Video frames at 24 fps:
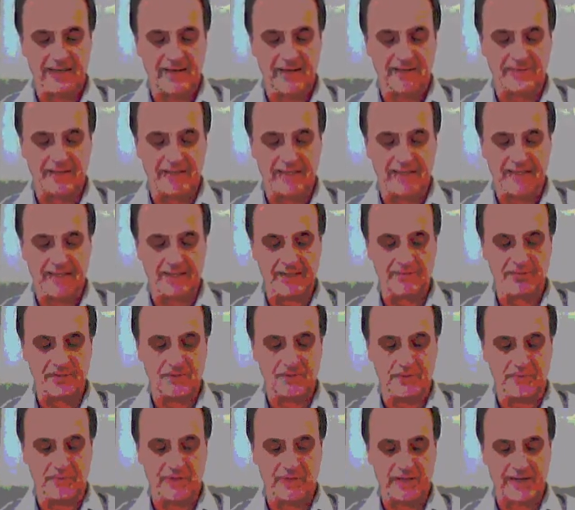hath he given
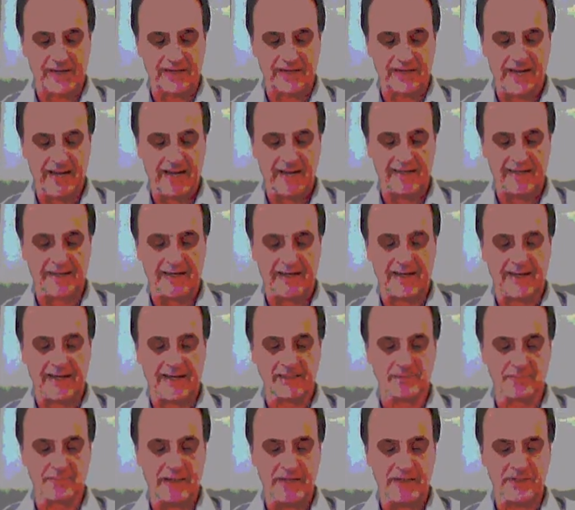to thine hand, and
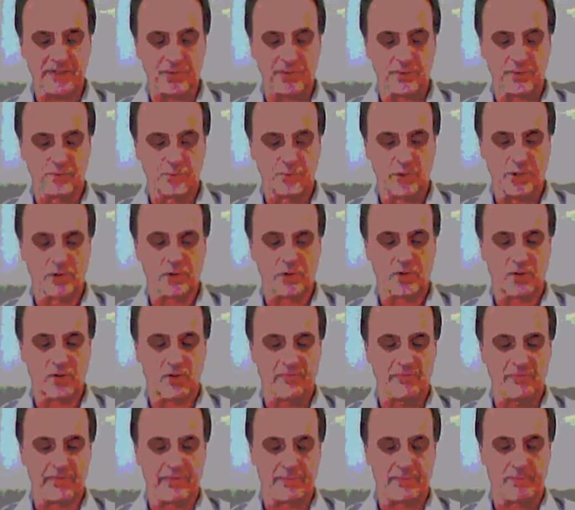has made you ruler
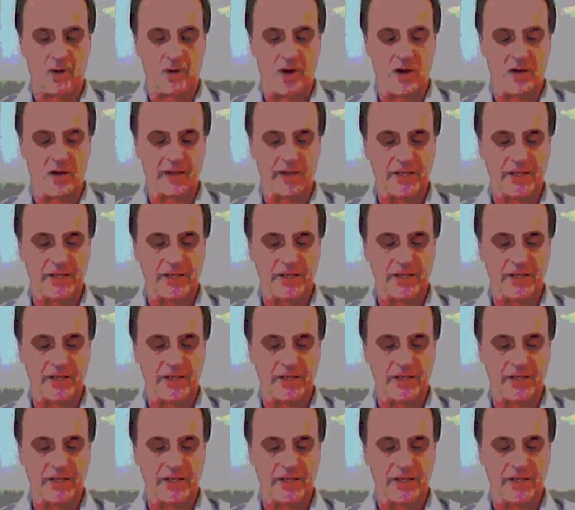over them all,